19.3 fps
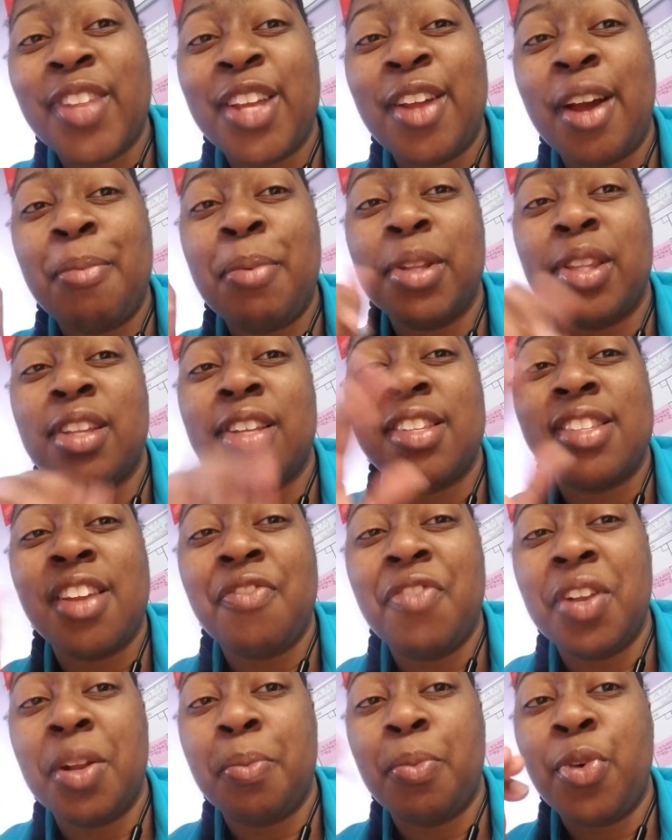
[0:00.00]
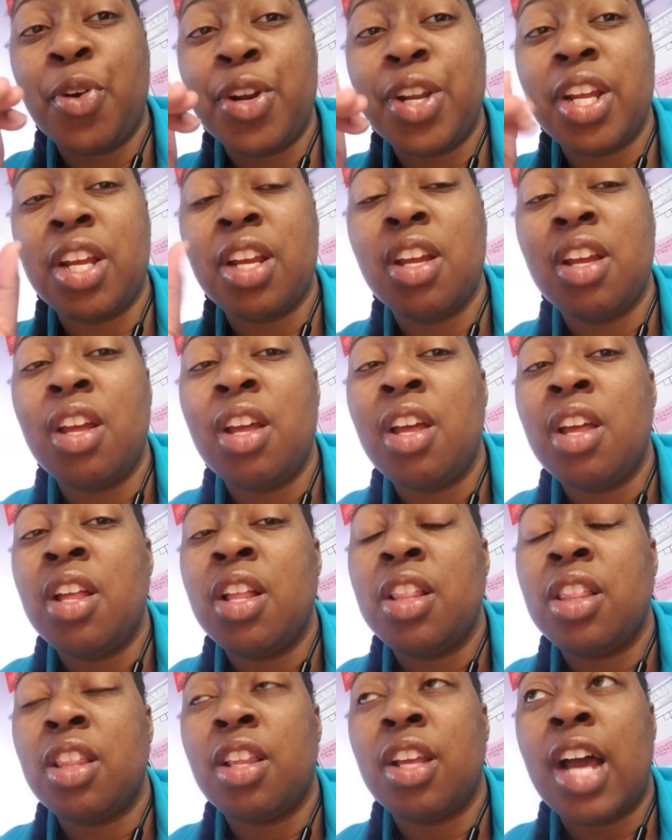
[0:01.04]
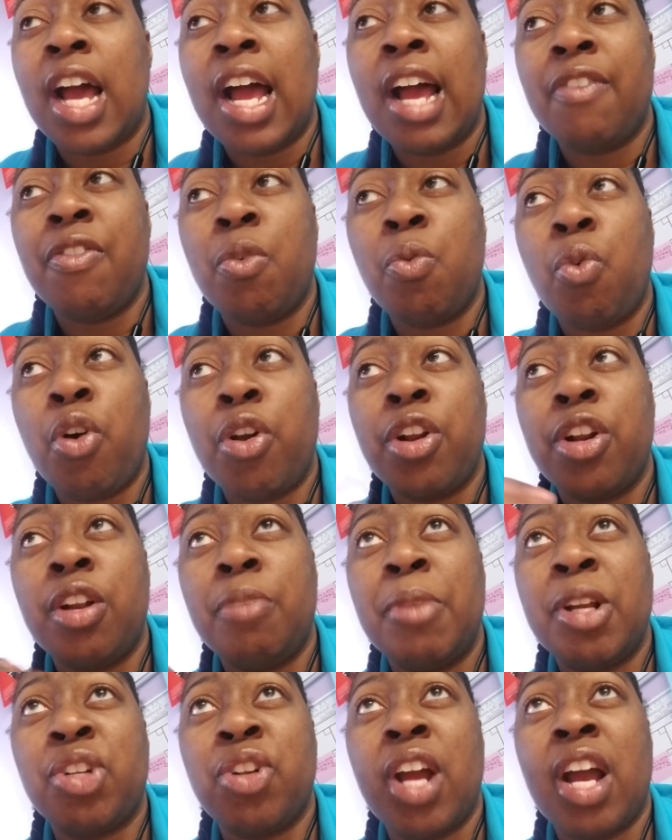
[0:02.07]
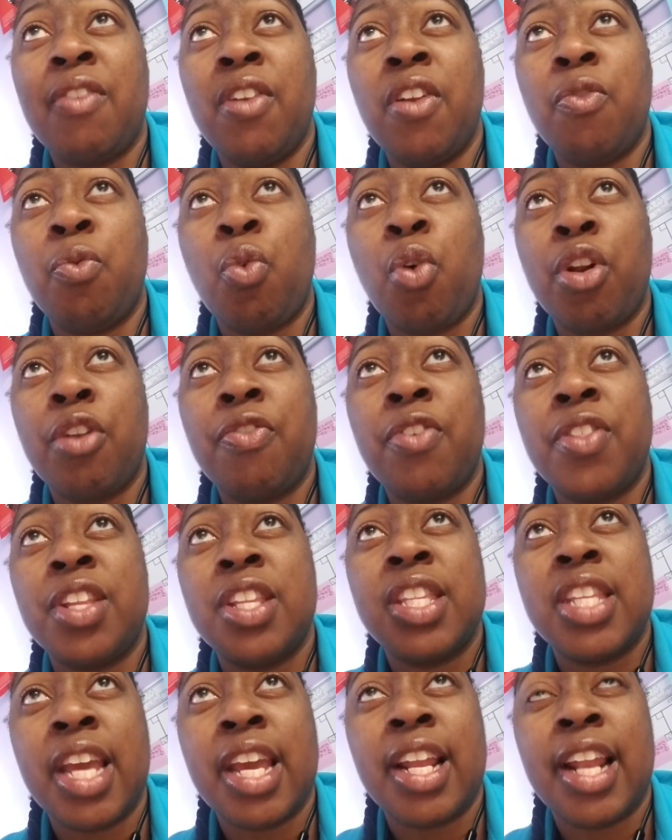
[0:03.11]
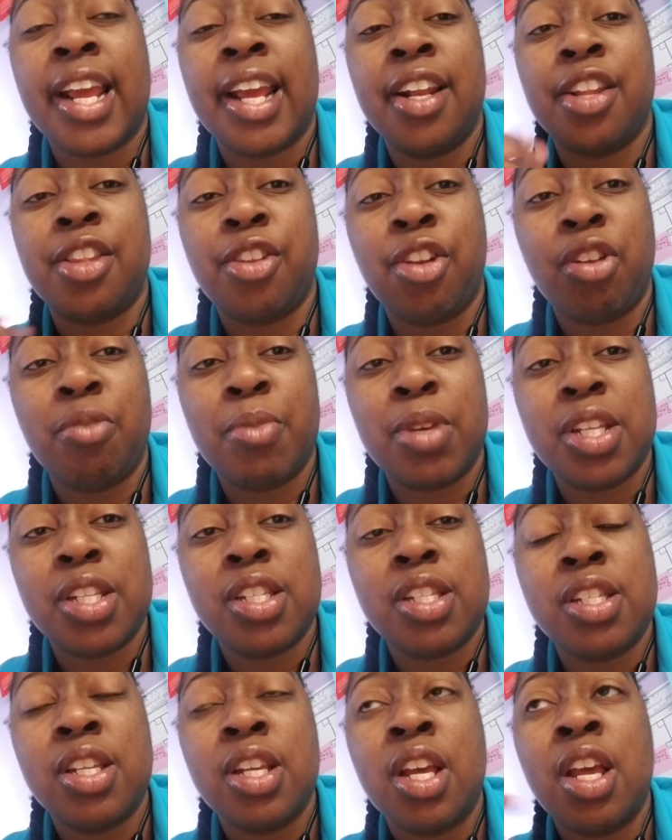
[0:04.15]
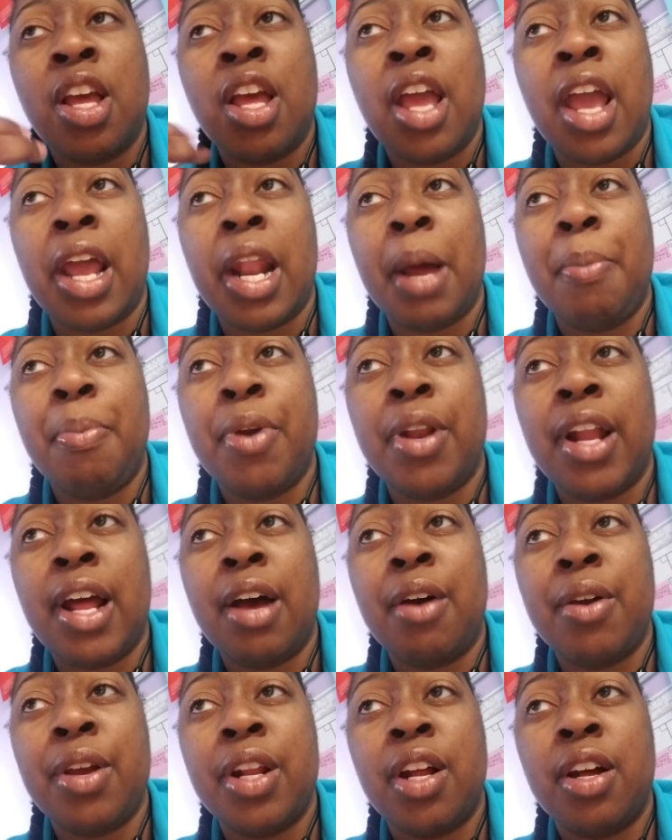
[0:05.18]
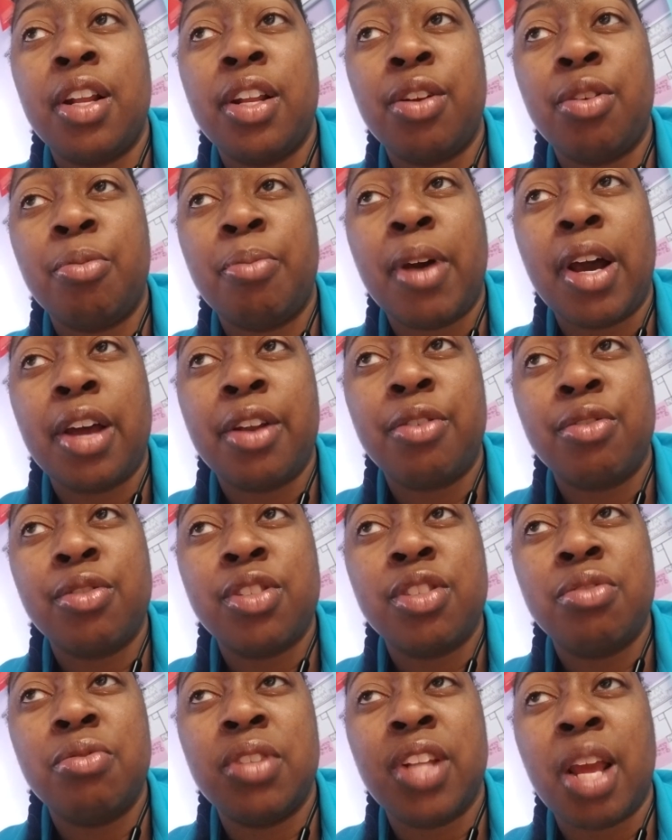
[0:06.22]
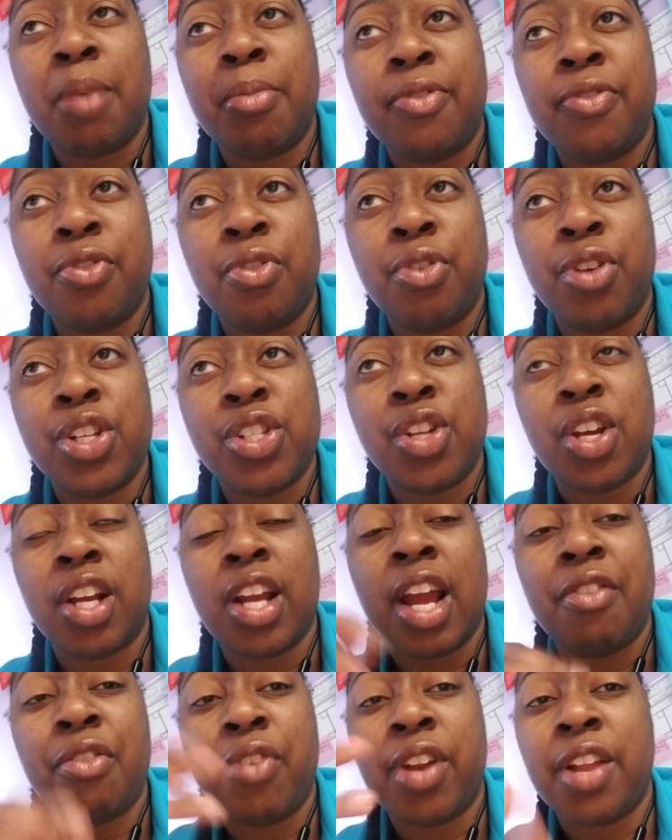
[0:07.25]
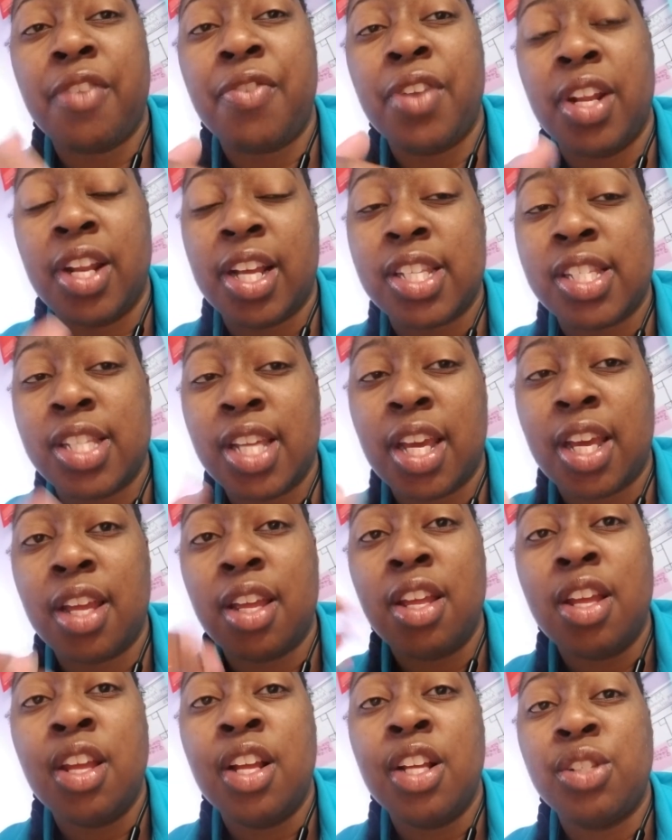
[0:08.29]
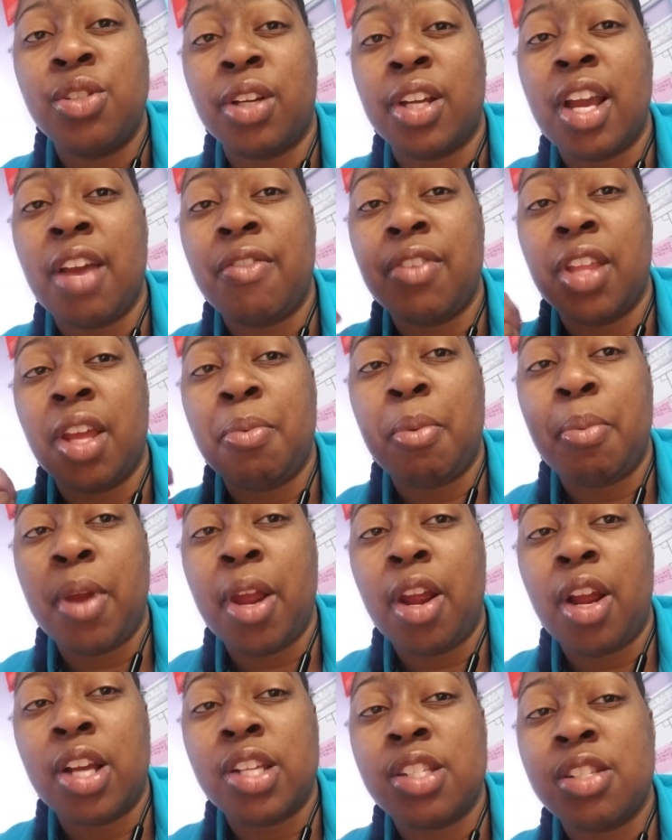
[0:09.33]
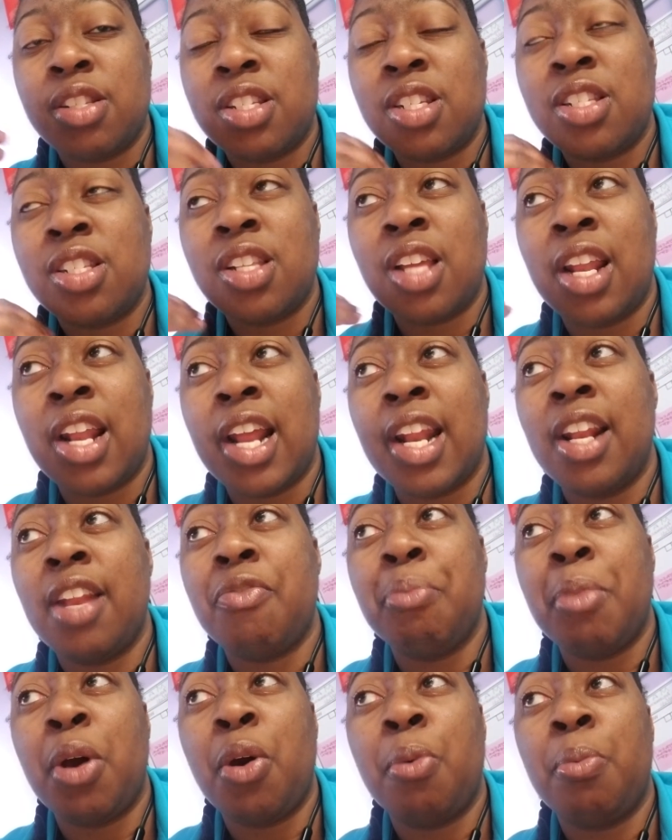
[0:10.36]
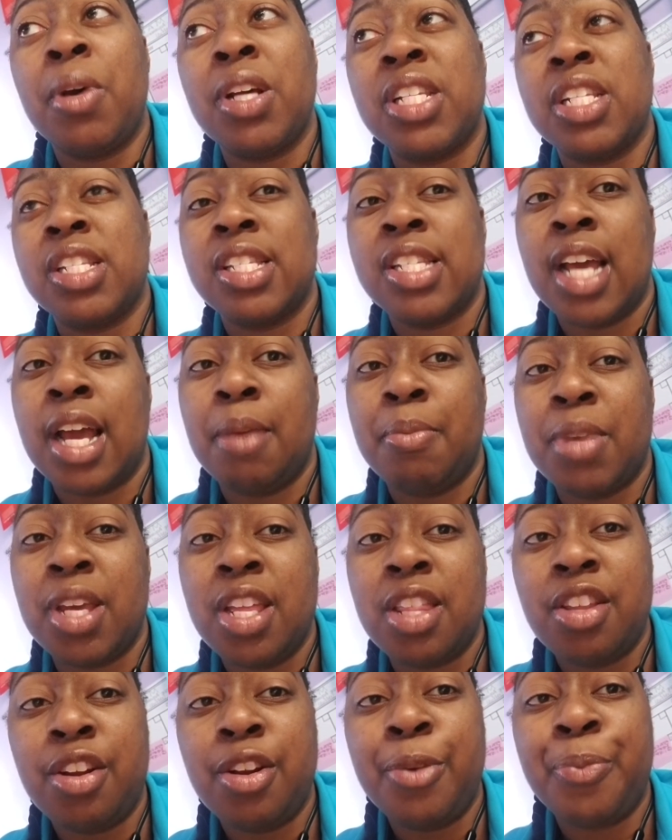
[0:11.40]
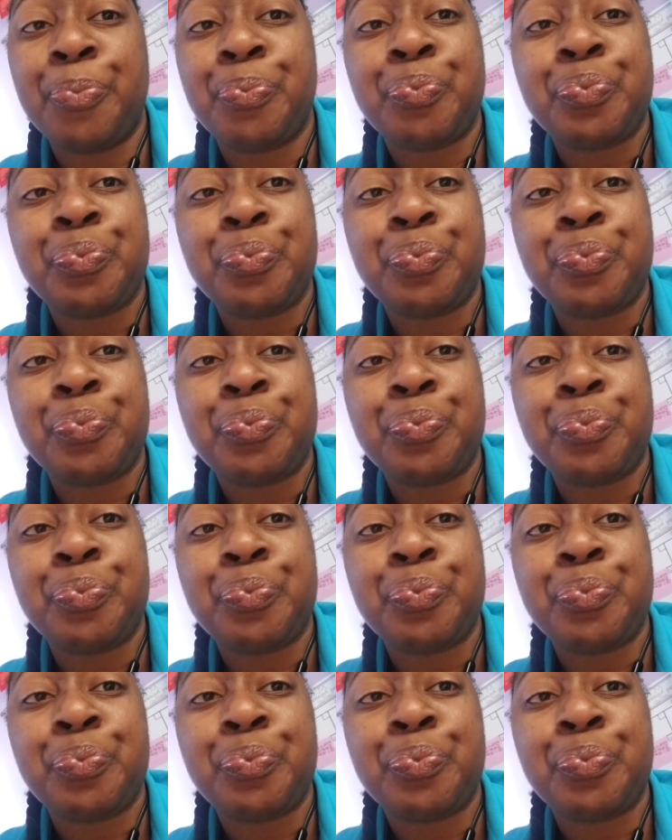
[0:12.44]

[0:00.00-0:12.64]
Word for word: I put the stuff in the morning. That I have the water. Make sure I have enough water for the day, like in the thermos. And I'll put it out in her little bottles the night before so I can have it ready for the next day. So I can have everything prepared because it's just... And I didn't live in my own place at the time either.